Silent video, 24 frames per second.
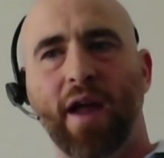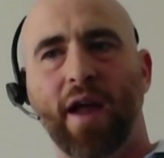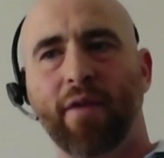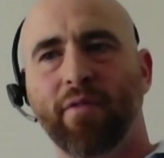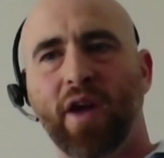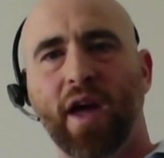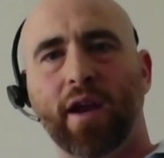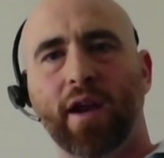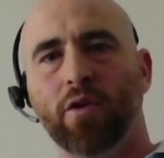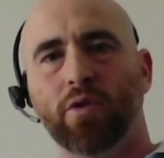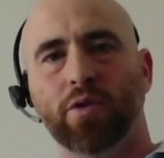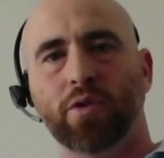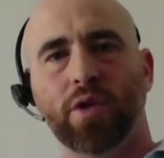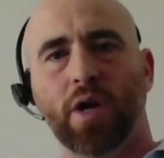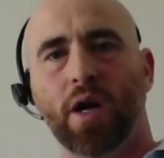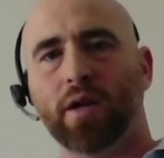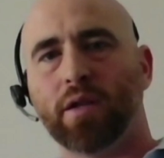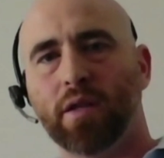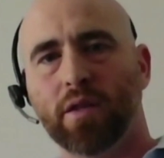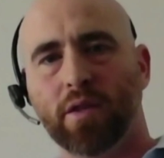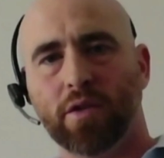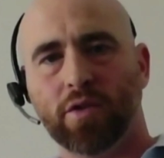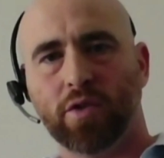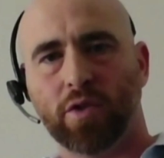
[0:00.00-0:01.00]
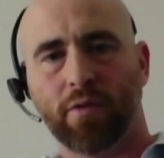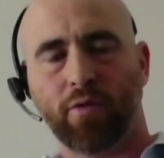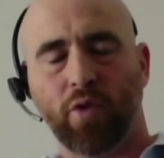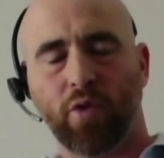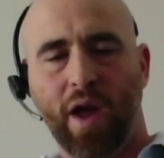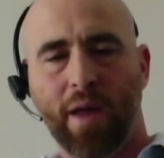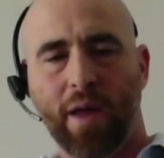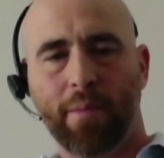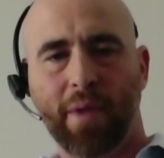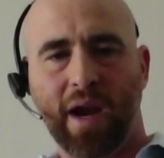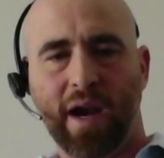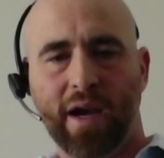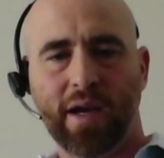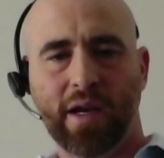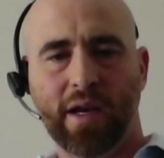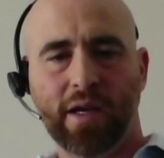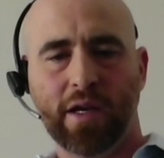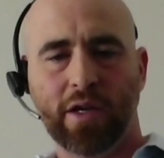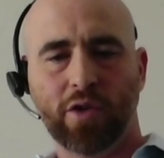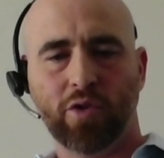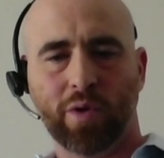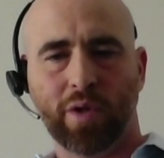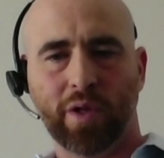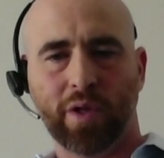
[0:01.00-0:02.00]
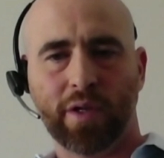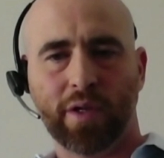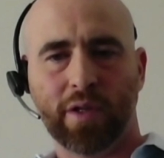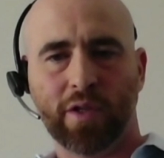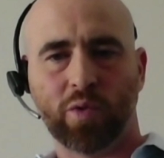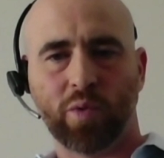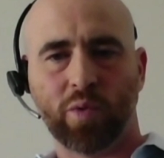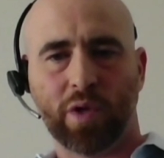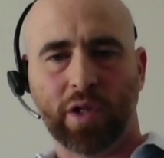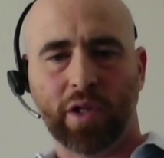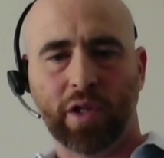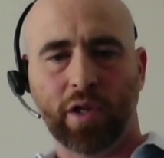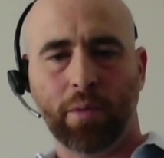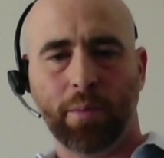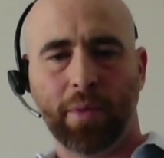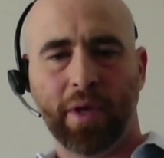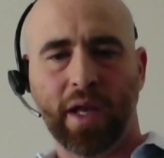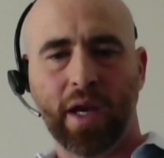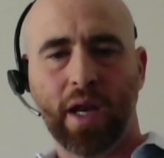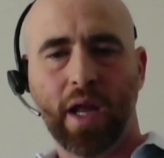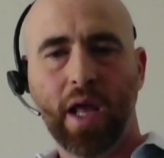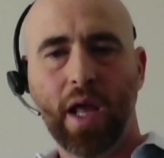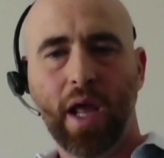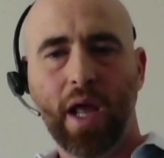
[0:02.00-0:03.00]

I've got to go talk to the server admin. I need to drill into this one a little bit.